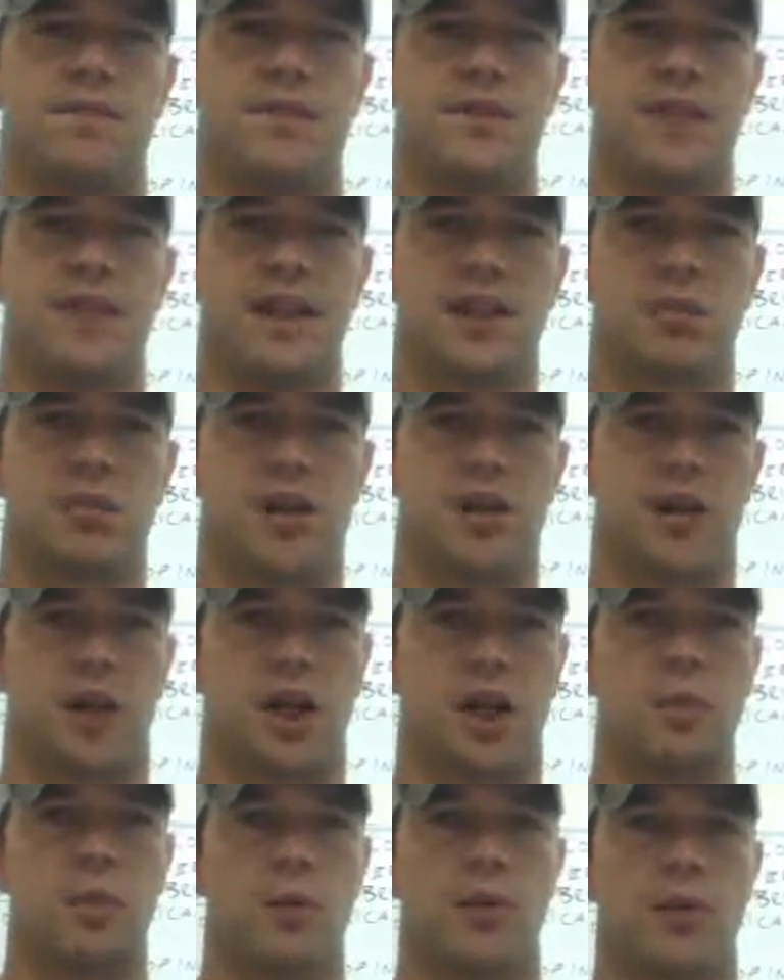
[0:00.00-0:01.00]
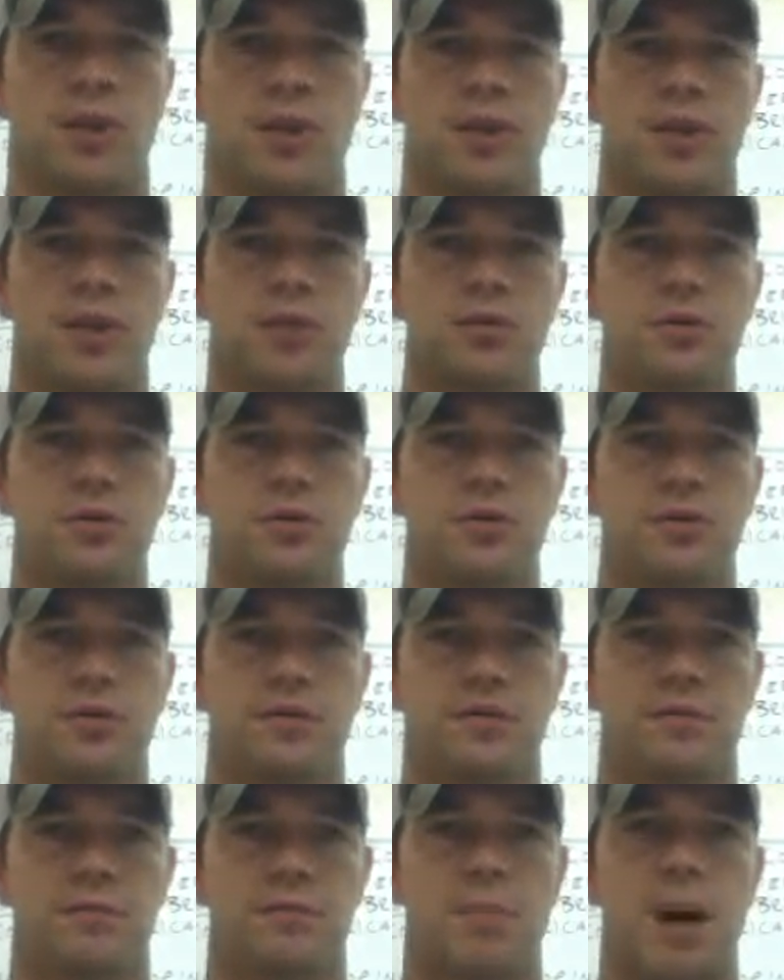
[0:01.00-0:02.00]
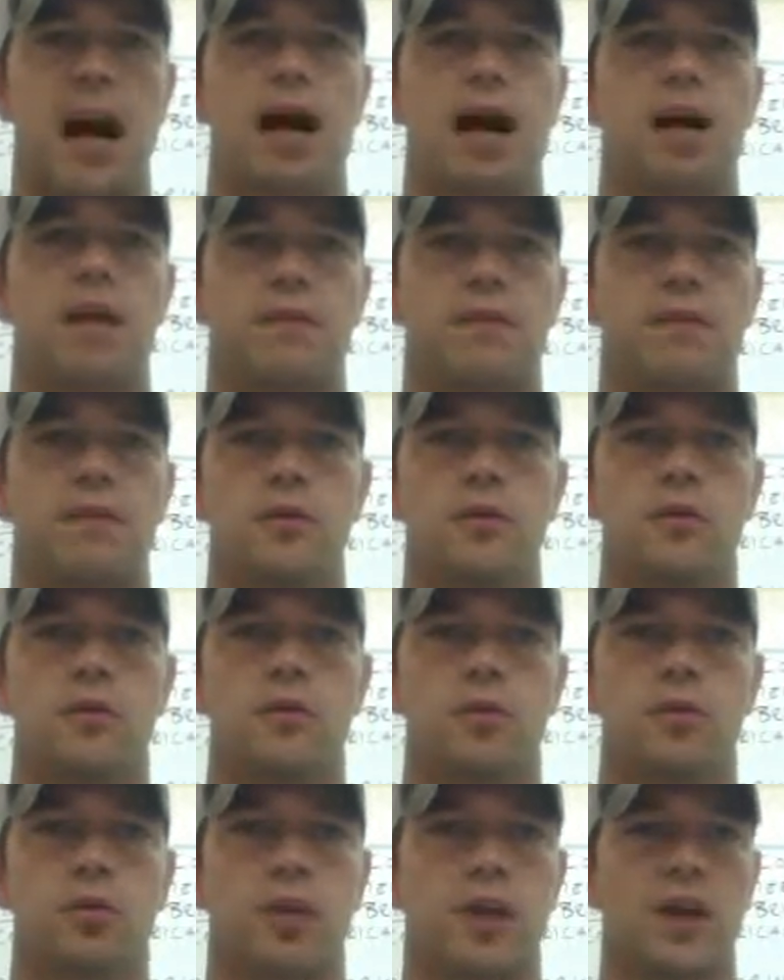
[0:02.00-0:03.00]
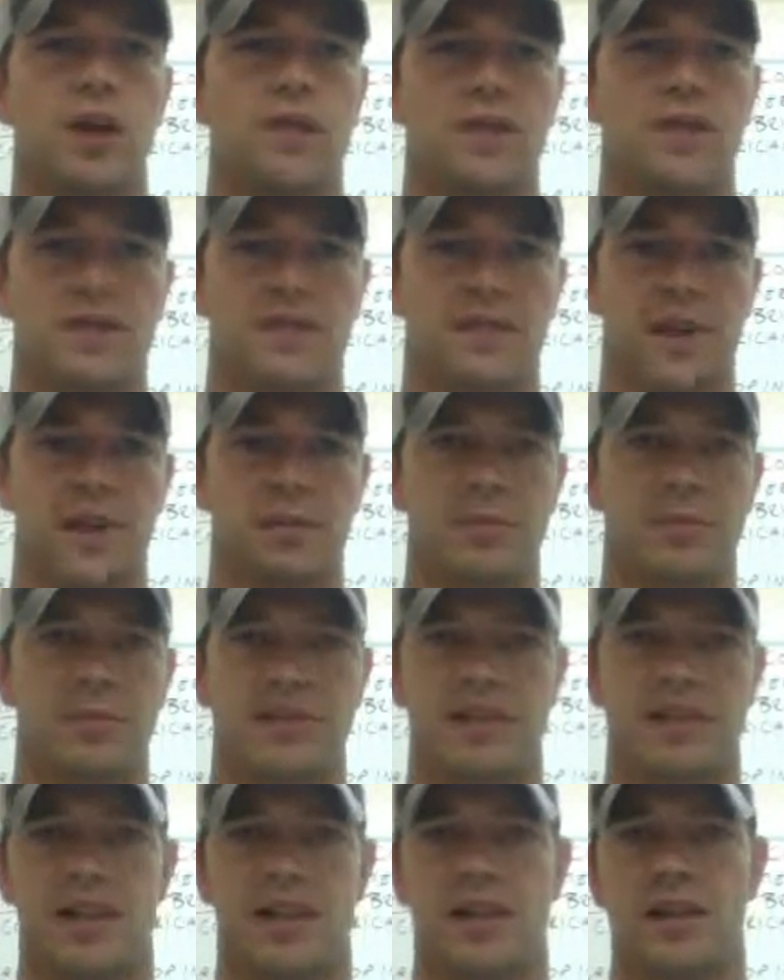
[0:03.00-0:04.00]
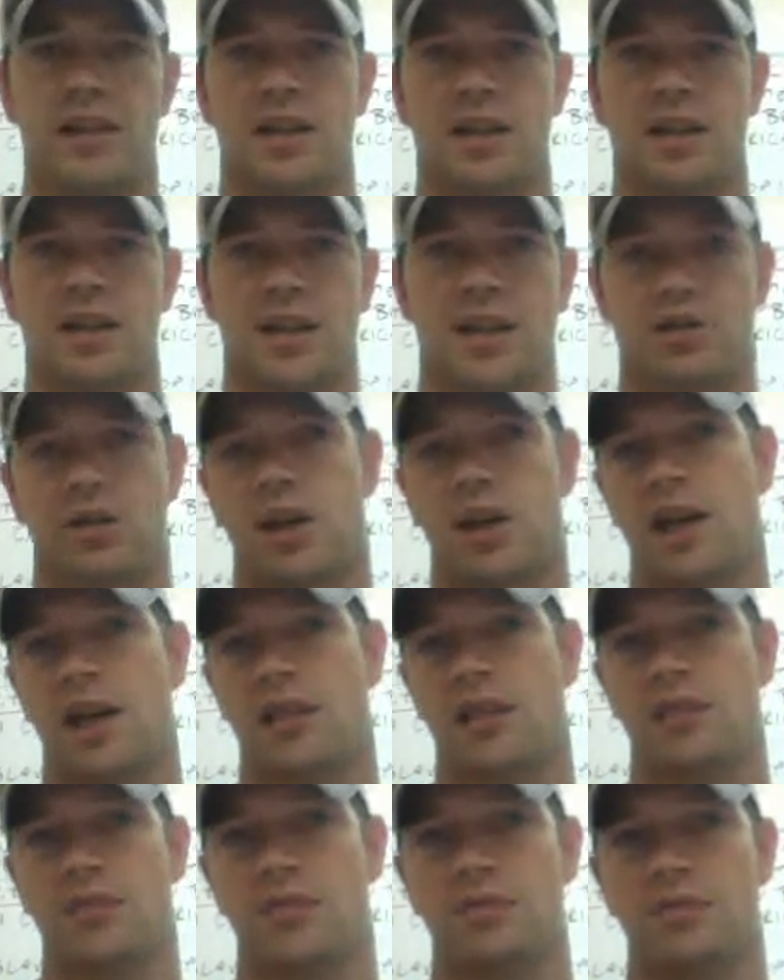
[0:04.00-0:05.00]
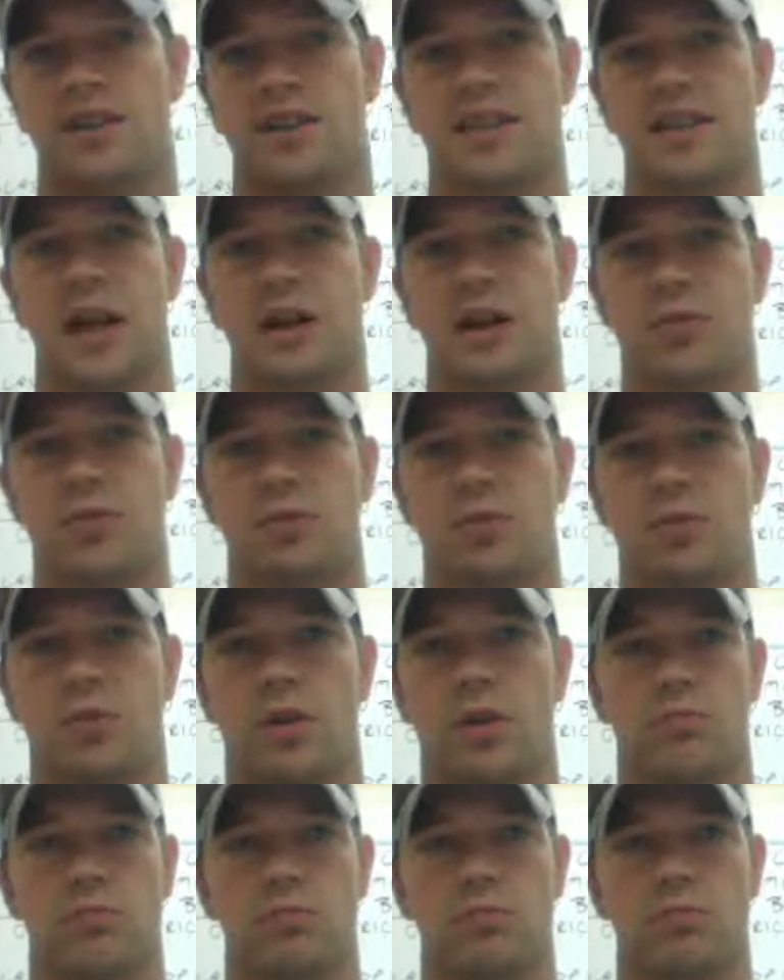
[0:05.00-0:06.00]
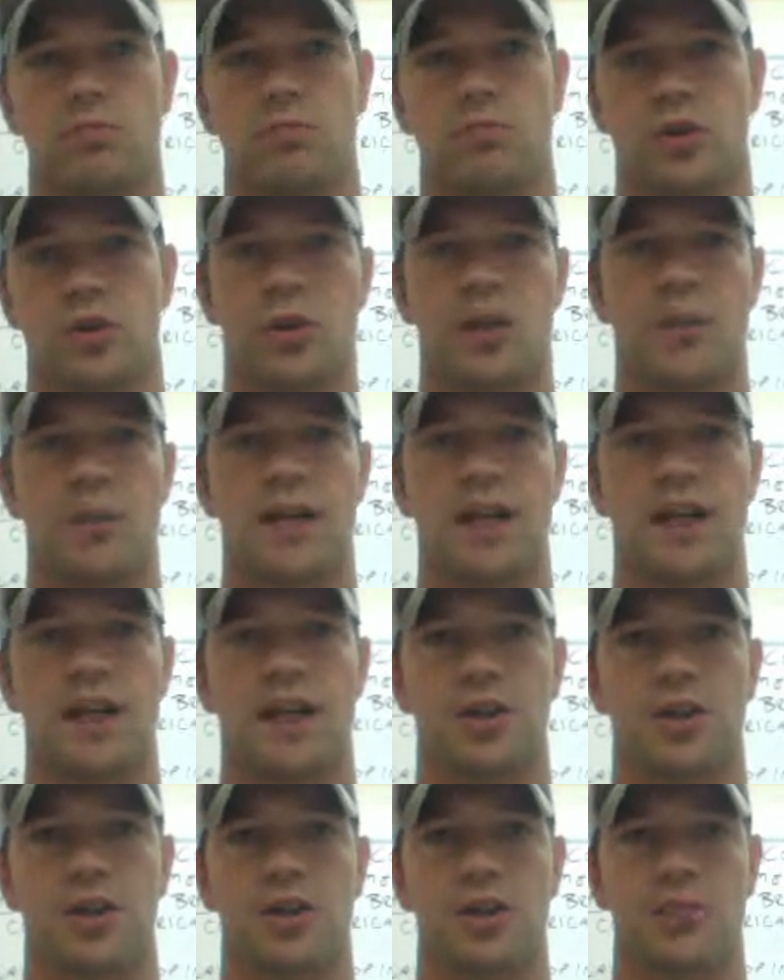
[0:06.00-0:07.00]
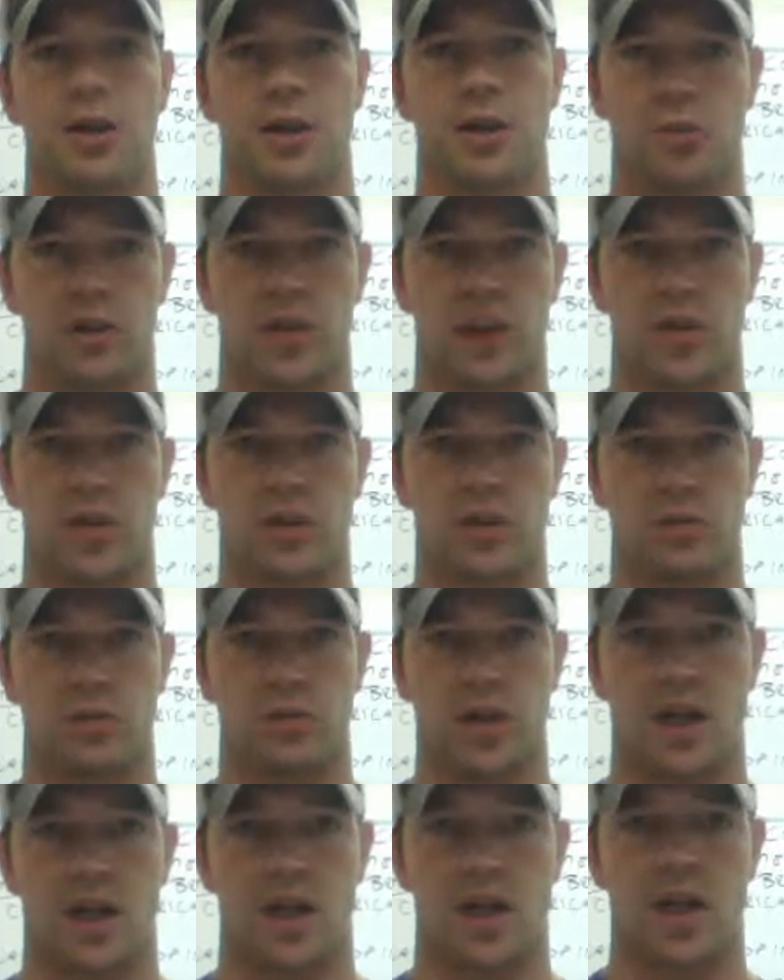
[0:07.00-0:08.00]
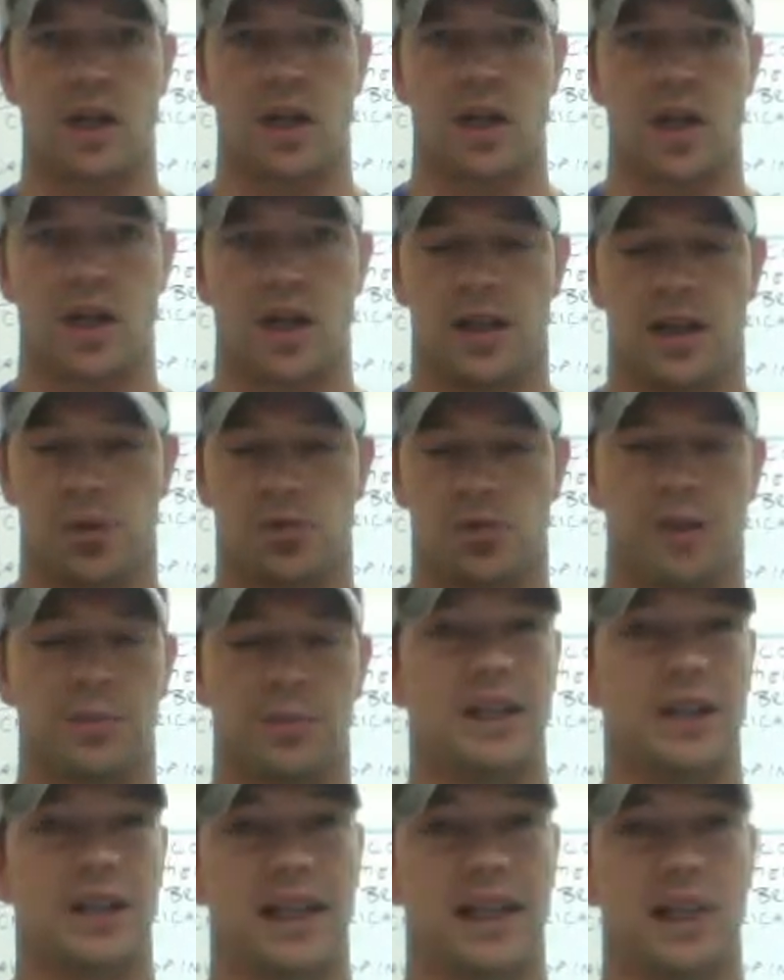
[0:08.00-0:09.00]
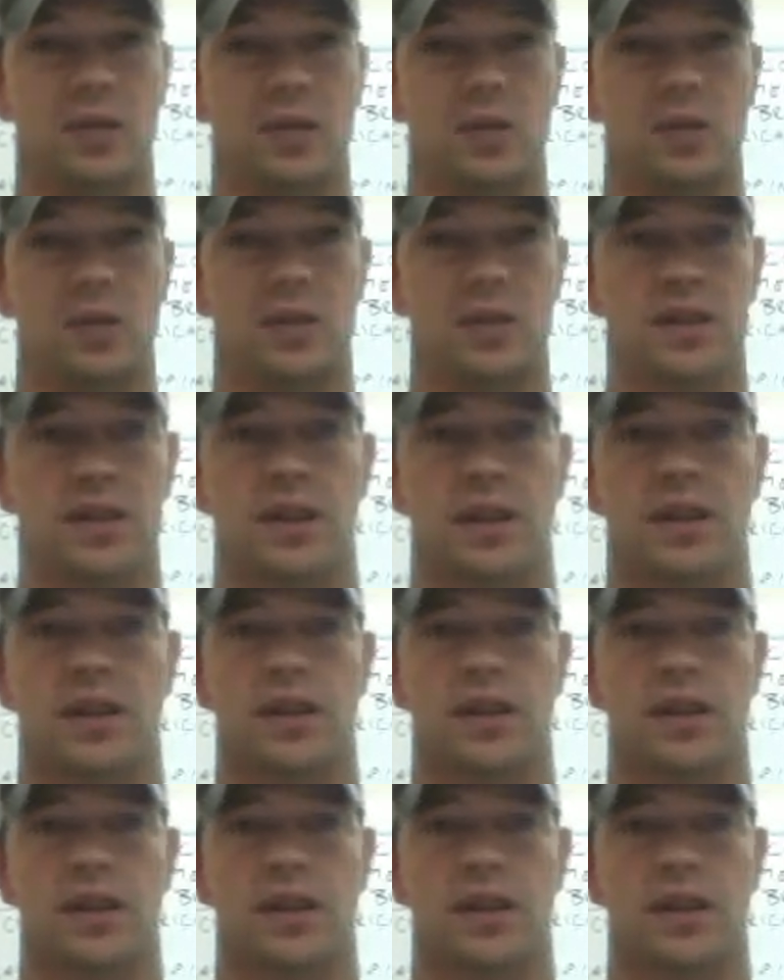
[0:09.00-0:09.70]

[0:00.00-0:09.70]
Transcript: there were a couple of huge, powerful, wealthy families there that were trying to establish what was going on back in Europe. They wanted to be landlords.